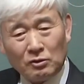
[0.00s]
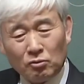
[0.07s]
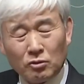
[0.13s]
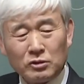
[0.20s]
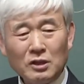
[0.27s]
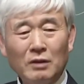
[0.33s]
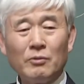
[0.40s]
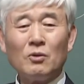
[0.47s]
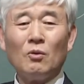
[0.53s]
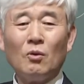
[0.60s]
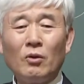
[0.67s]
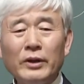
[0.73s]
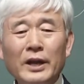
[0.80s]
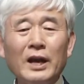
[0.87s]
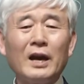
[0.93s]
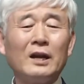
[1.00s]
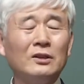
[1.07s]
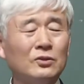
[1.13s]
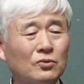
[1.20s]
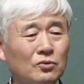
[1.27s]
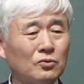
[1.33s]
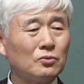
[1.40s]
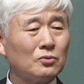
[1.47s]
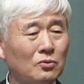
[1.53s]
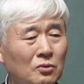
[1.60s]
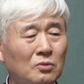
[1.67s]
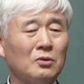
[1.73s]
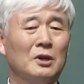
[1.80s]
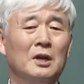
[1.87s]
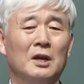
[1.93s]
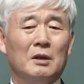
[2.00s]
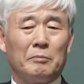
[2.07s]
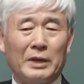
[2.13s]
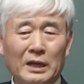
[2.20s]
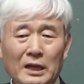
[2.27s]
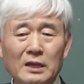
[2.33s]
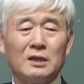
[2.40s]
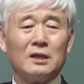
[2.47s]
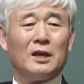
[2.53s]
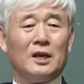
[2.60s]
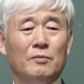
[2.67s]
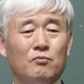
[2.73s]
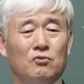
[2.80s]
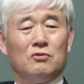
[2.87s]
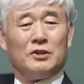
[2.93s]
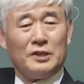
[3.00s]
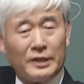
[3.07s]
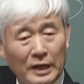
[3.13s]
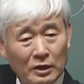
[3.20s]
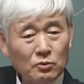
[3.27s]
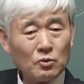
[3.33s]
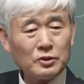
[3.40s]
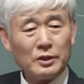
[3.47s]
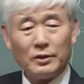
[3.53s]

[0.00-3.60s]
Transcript: The longer you did the MLM business, the more products you had to